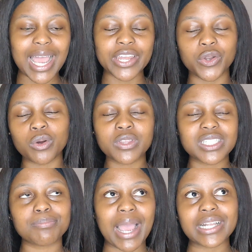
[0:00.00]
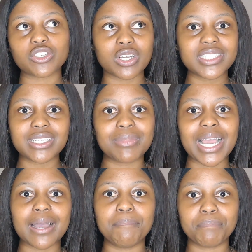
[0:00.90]
I know this might not seem
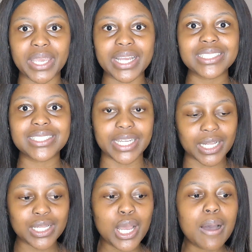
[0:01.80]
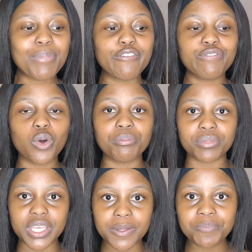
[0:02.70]
like a big deal, but for
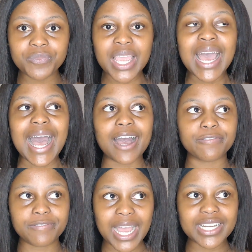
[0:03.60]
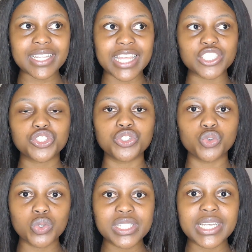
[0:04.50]
me, I find that
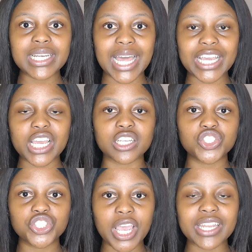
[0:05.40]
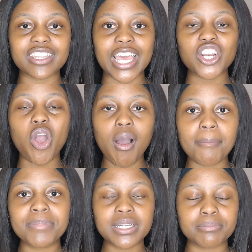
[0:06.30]
using like a shade that
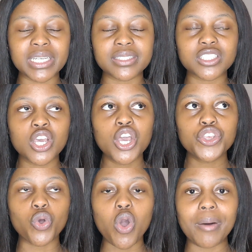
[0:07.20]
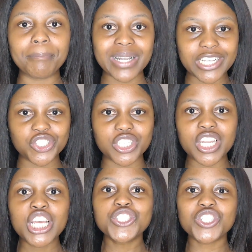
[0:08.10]
complements your complexion
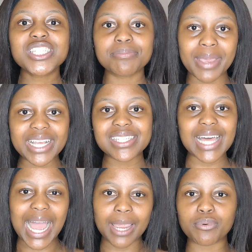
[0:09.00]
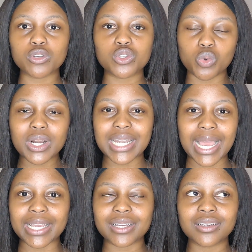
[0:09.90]
just makes the eyebrows look
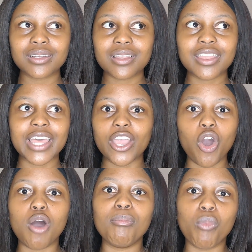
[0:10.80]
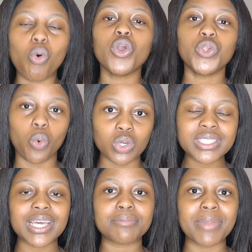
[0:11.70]
like they are more yours.
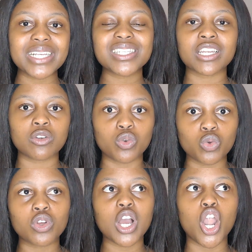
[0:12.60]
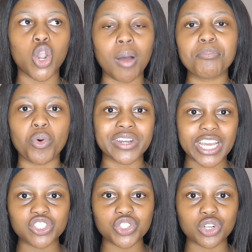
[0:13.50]
It makes it look a lot more
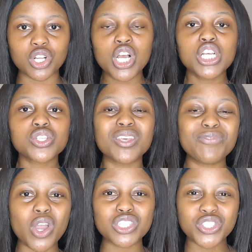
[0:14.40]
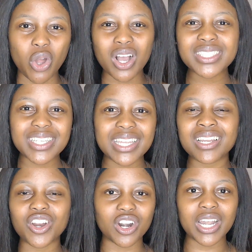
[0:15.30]
natural. So if you're a dark
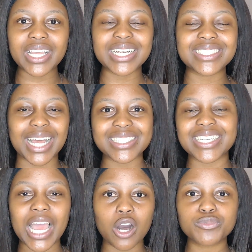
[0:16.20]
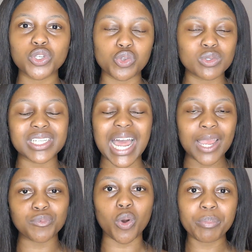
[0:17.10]
skinned girly, it doesn't help to use an
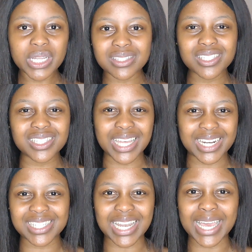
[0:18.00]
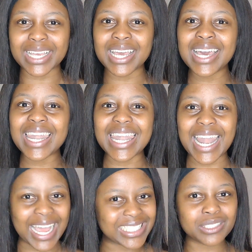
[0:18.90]
eyebrow pencil that is like
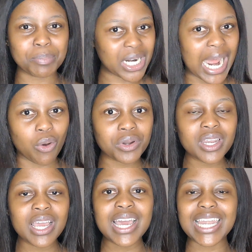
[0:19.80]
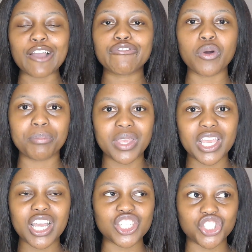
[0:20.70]
light brown. Like for
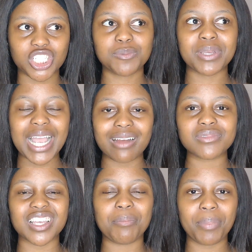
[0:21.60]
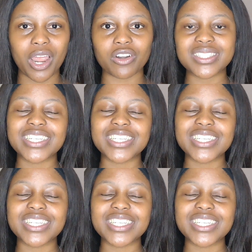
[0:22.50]
me, it just becomes apparent.